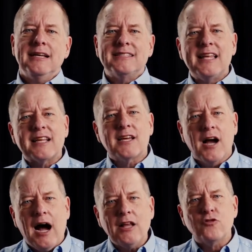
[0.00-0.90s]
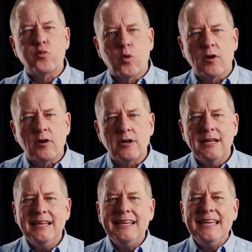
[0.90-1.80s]
is that God's word
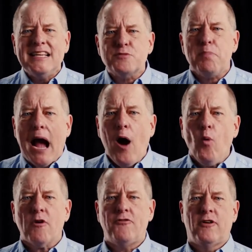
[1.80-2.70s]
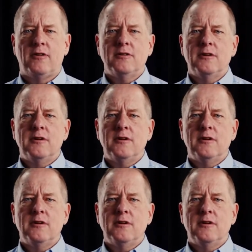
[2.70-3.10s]
is powerful.